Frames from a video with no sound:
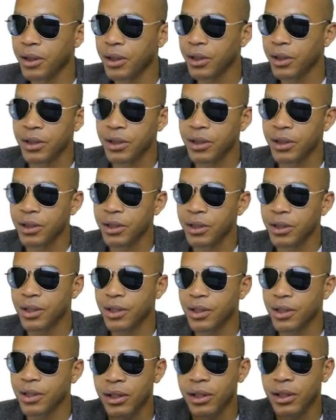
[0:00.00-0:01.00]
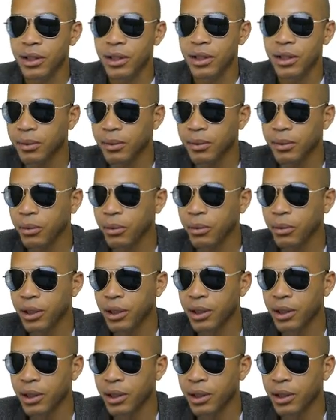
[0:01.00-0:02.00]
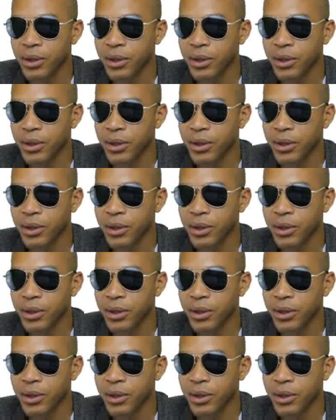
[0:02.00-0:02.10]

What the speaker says: So yeah, this is definitely a big win.